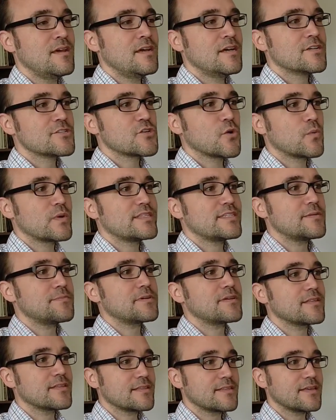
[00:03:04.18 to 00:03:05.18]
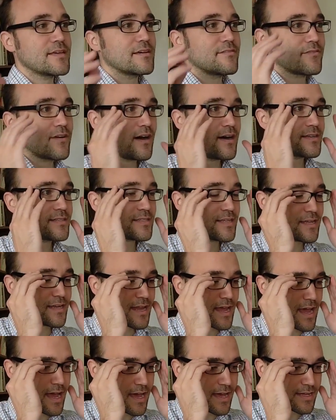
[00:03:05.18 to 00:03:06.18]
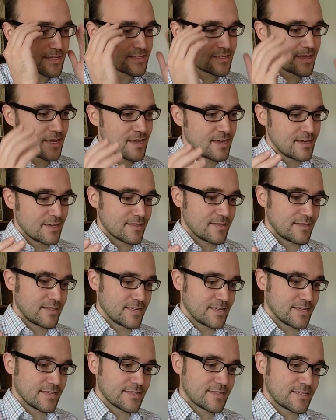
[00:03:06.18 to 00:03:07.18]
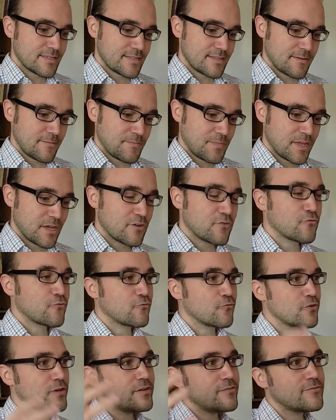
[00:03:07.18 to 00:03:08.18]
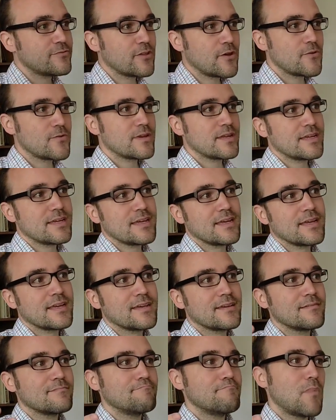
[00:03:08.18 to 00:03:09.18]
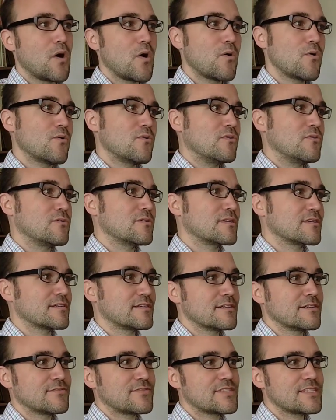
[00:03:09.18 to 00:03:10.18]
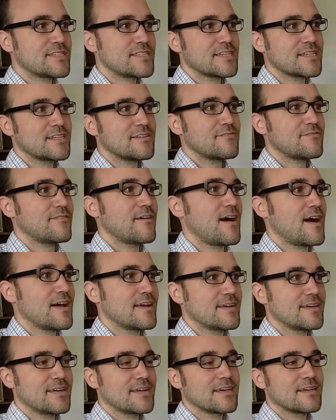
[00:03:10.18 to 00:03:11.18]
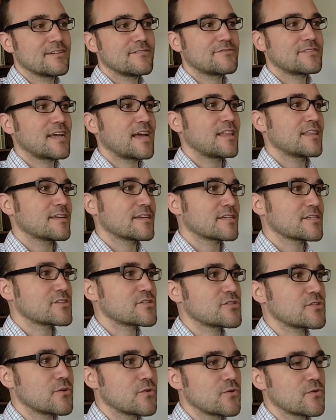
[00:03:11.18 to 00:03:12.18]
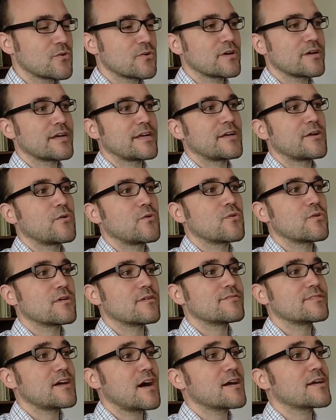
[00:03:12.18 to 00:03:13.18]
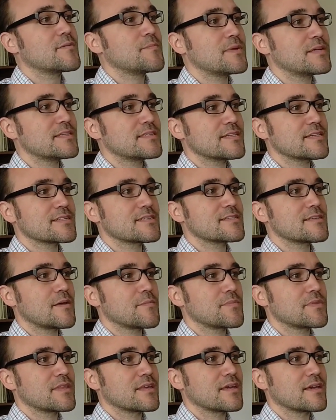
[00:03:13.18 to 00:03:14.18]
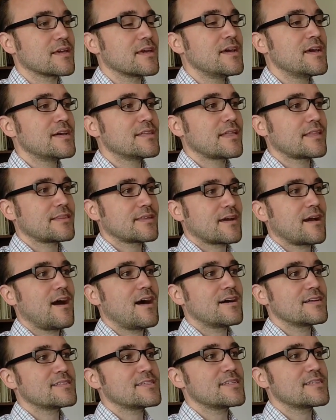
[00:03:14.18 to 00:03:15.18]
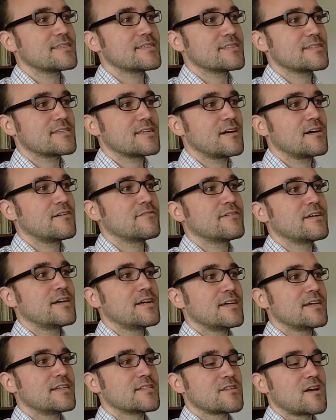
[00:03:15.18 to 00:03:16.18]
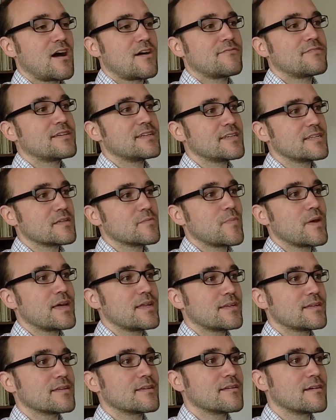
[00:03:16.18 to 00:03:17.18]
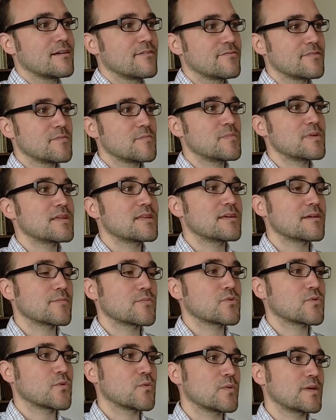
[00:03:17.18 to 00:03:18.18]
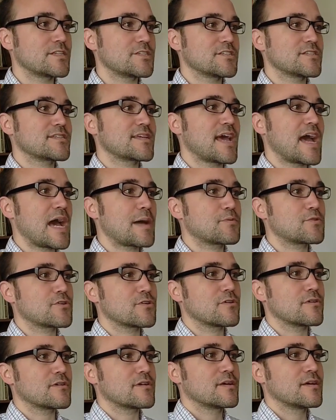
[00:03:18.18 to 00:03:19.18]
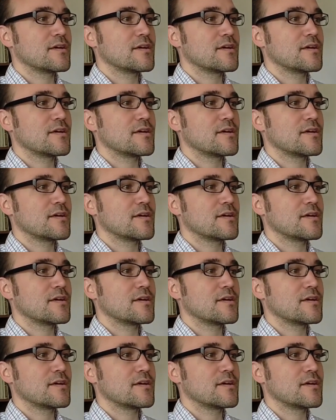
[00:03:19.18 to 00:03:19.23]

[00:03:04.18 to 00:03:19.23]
So we typically think of content as this free-floating mode of signifying, of telling a story, or of documenting something, that the content itself is often independent of the medium through which it's captured.